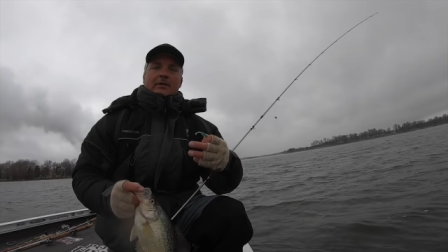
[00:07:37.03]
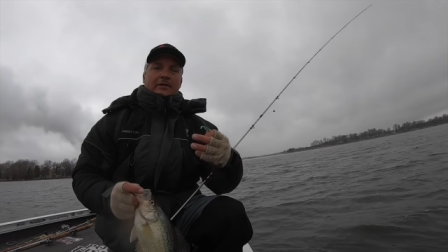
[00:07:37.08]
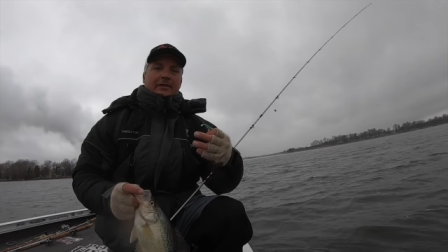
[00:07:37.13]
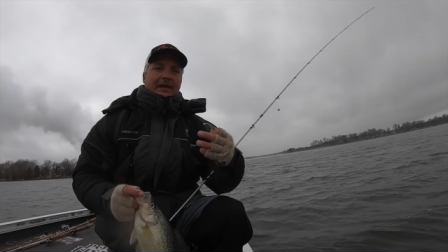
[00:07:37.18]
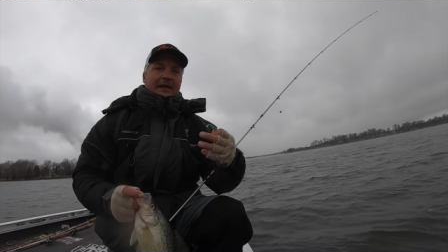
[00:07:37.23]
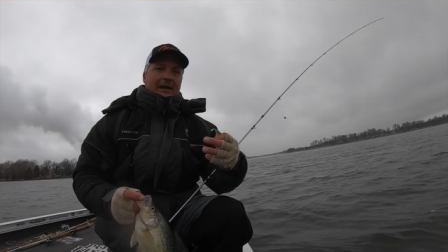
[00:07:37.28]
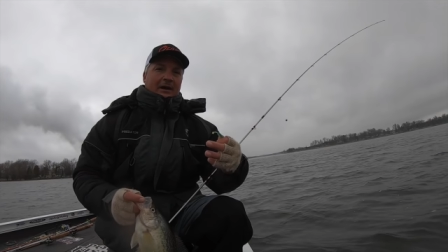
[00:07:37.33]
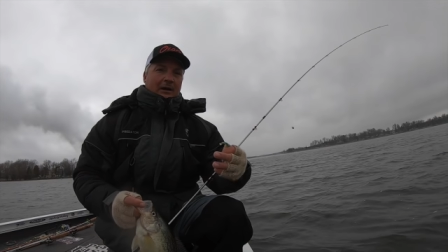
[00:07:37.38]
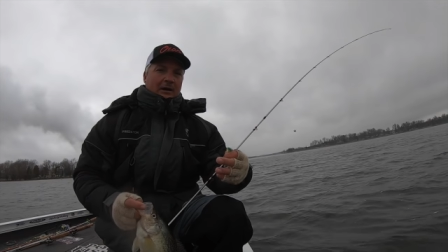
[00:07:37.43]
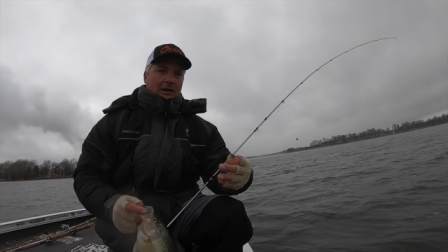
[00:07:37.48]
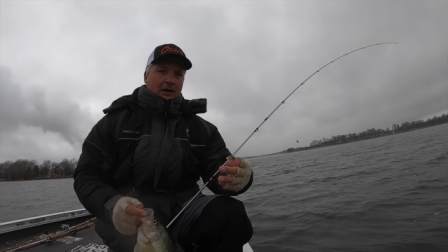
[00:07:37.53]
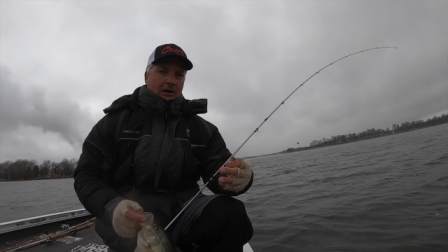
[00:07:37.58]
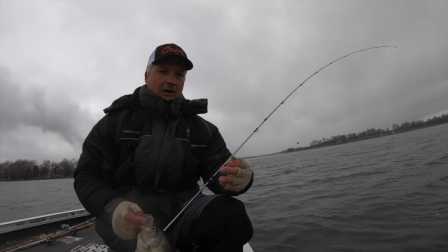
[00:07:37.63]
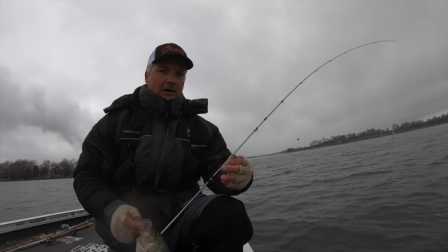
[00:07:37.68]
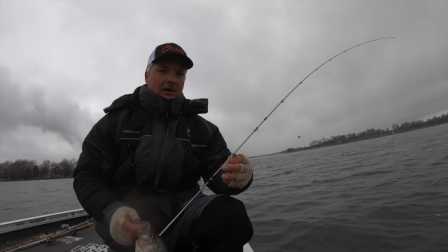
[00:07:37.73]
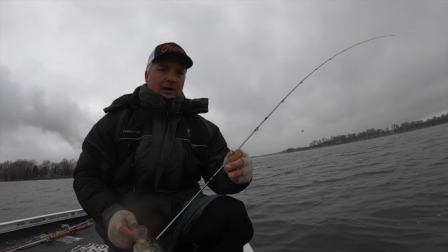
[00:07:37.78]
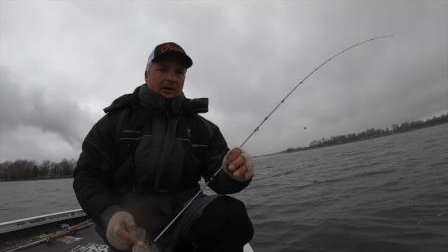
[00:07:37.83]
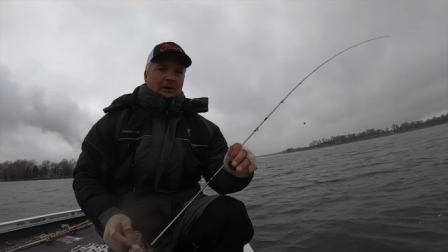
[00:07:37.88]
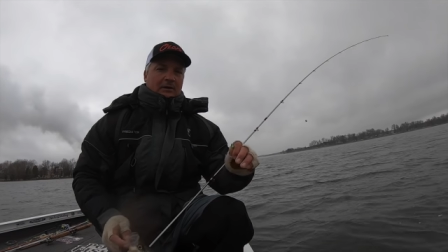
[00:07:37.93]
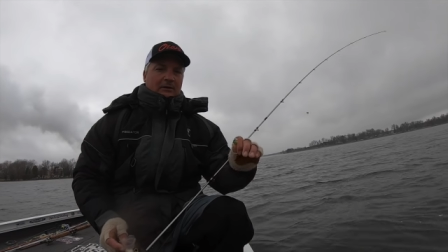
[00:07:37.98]
they
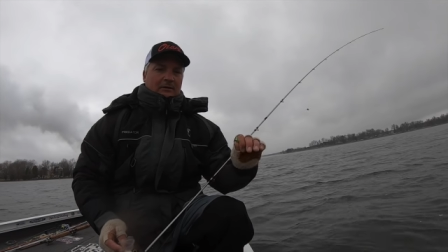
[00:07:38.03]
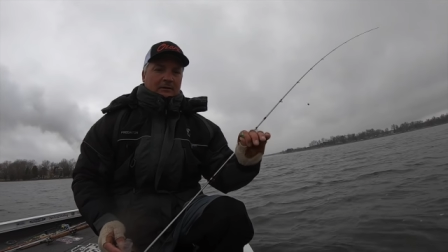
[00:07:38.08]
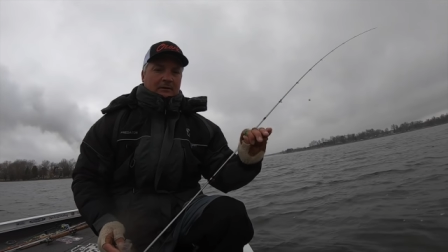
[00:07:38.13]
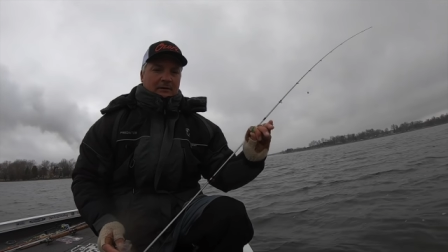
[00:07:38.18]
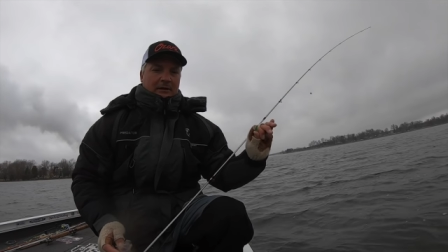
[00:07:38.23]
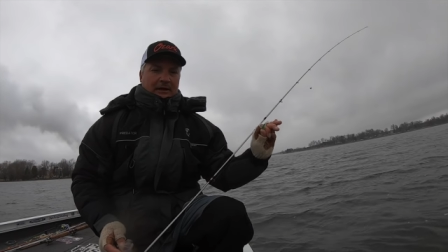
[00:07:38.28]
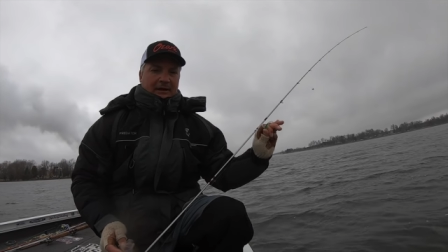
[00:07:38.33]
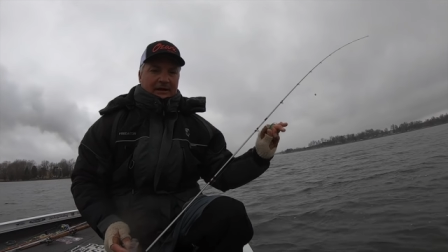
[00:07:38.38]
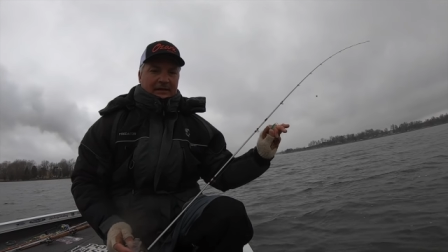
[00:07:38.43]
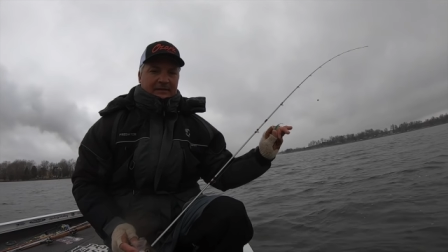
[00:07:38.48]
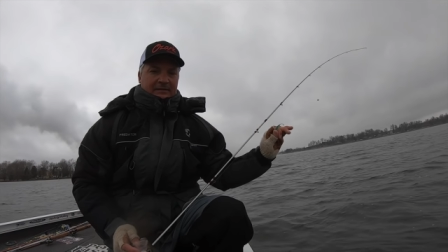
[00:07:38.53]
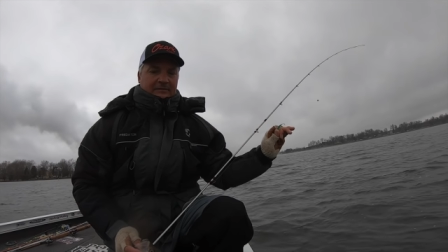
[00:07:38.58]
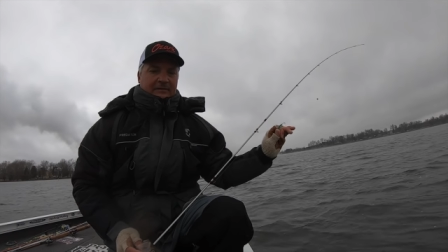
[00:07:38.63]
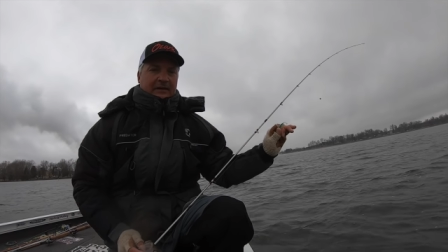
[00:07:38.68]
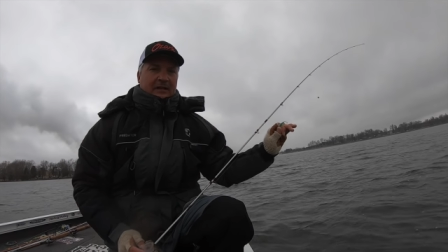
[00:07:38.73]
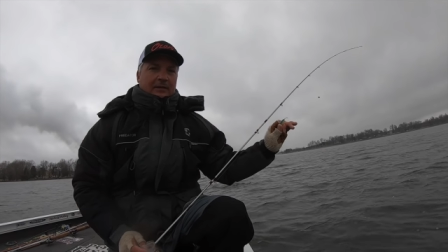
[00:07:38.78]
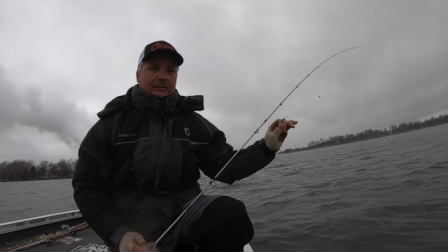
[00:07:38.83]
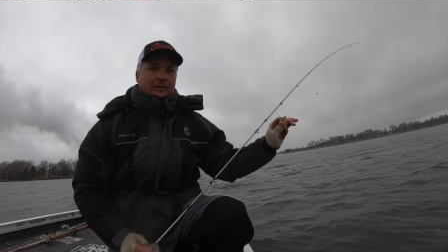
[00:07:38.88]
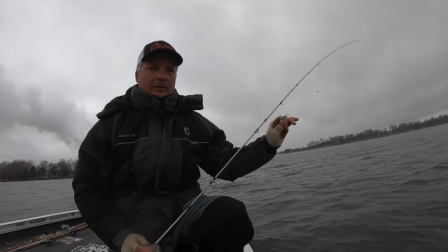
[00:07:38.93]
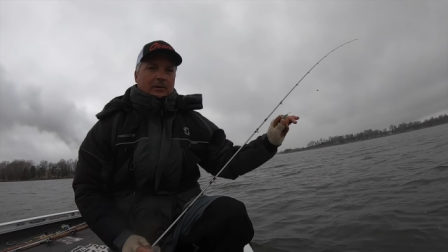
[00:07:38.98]
are, it is
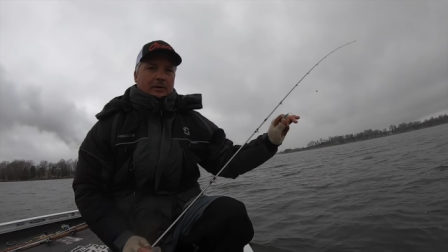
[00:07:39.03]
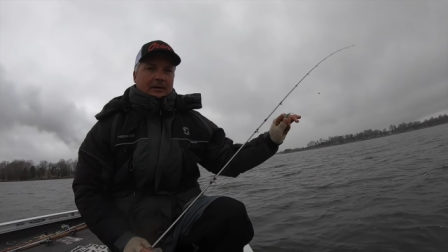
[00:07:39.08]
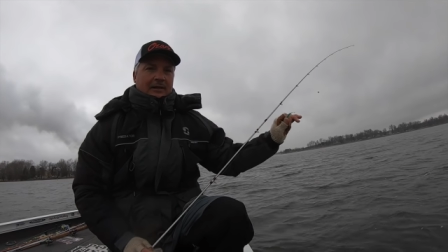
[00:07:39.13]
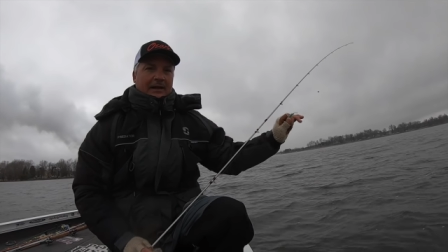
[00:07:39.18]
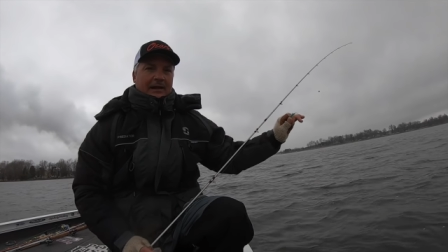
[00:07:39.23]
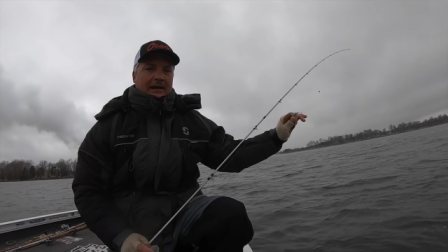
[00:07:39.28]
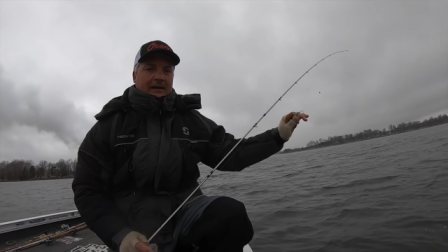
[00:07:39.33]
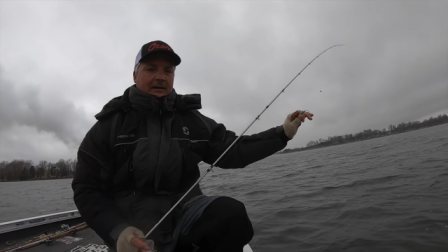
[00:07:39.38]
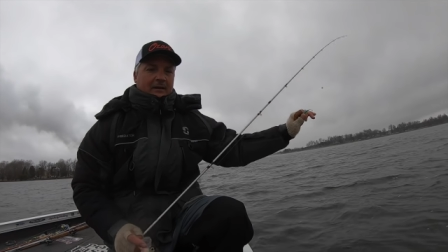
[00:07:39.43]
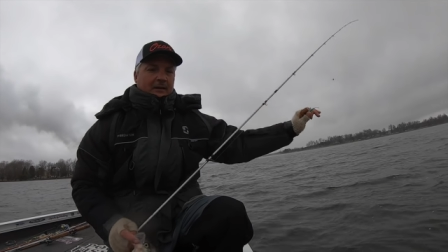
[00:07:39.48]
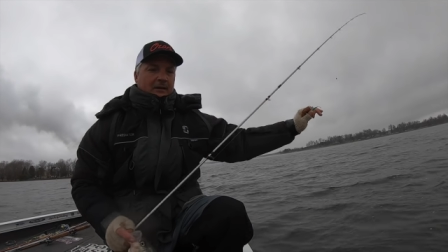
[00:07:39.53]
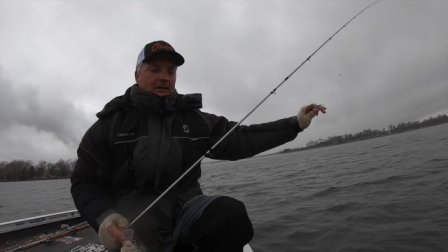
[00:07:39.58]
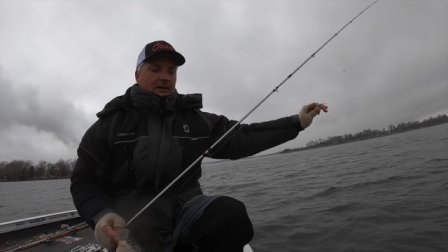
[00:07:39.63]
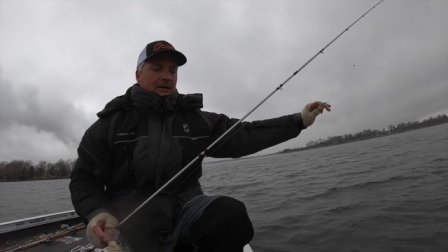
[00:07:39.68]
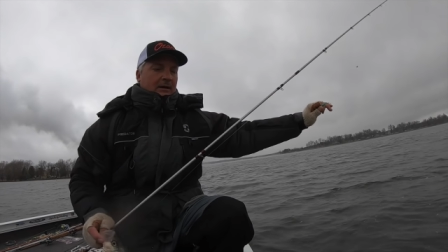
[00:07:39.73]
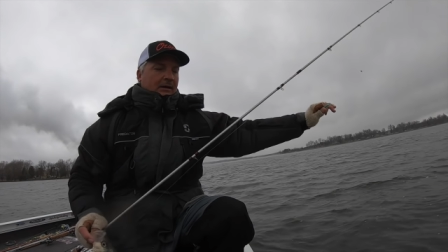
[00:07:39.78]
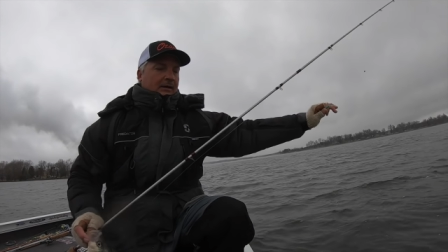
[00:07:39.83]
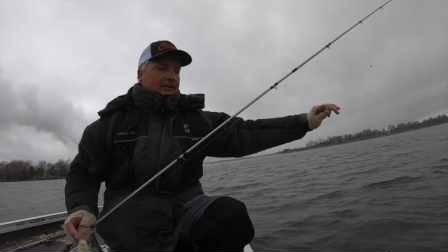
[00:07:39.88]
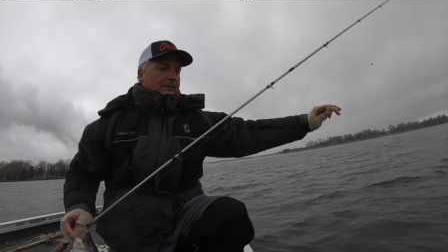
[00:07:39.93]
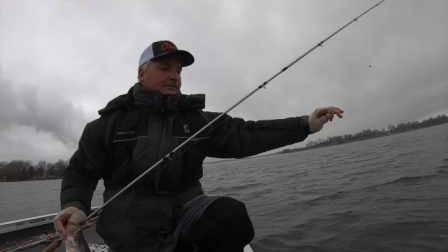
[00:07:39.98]
available on that,
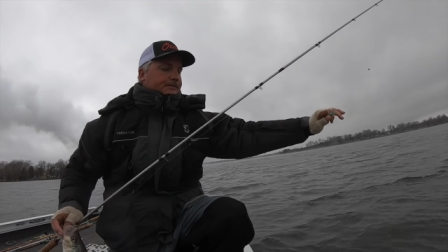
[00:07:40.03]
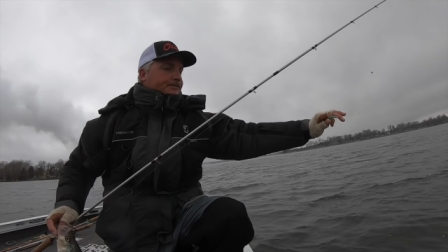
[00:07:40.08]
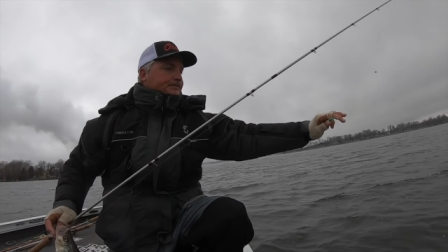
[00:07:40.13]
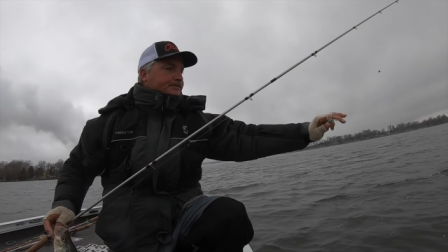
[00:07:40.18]
um,